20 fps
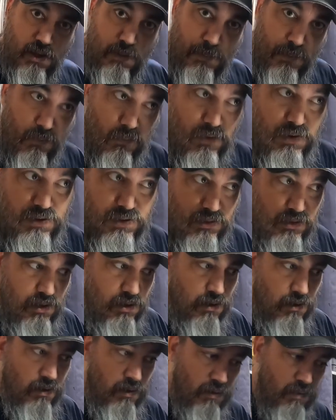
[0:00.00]
it up and
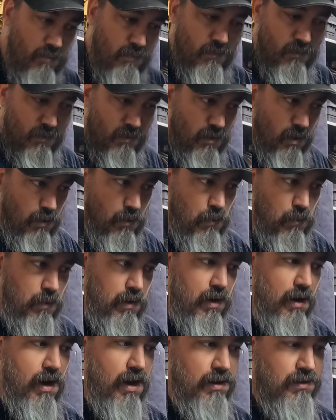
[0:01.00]
recenter the whole
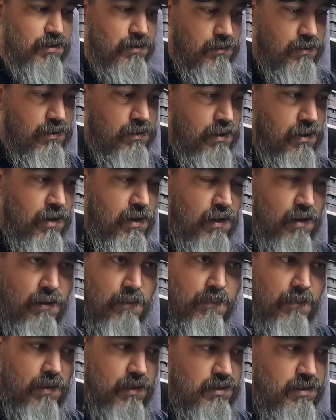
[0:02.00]
rear axle.
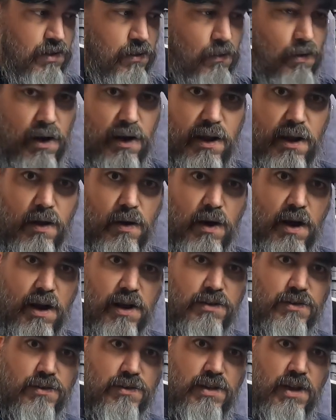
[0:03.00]
So right now our
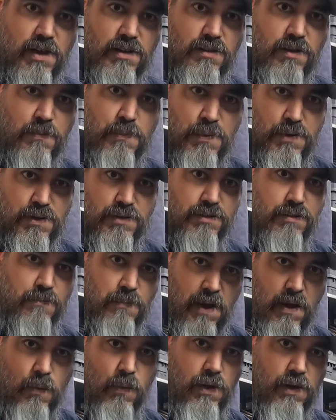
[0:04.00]
axle is actually pushed
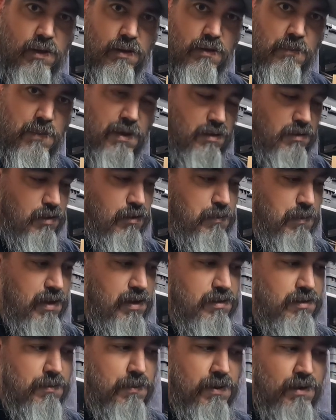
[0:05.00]
my way a little bit too
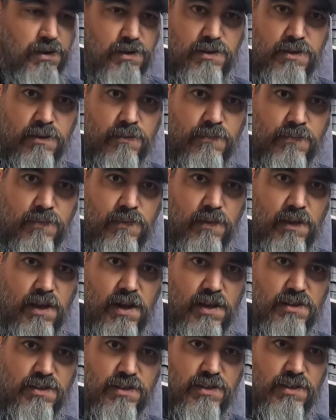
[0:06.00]
much, because
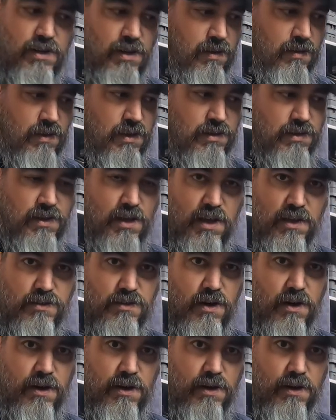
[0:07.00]
it has a sit. This edge
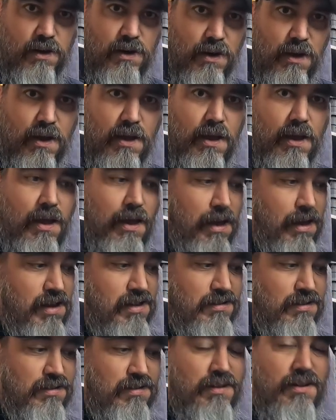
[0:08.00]
right here
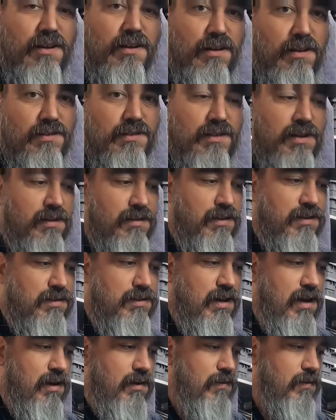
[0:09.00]
has a sit inside this
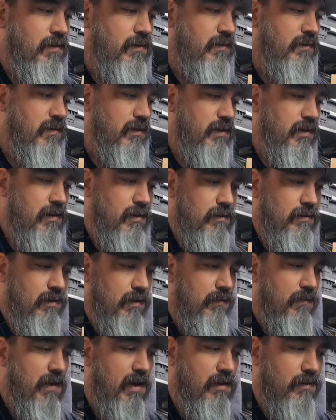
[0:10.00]
saddle of the
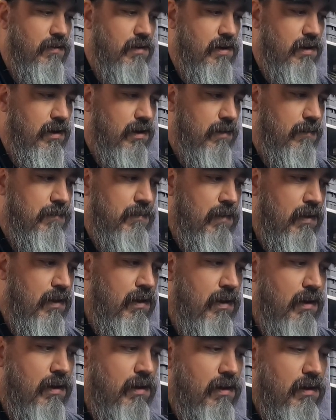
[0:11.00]
the factory uh,
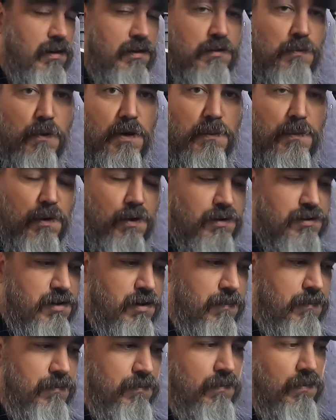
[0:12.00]
spring
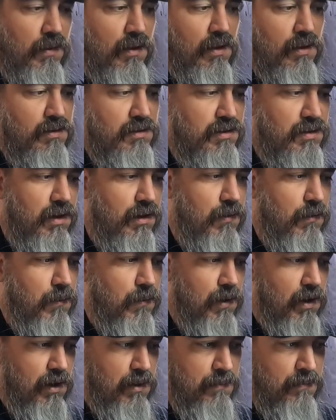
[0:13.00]
perch.
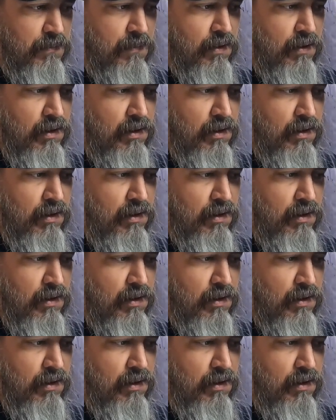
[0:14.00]
So uh,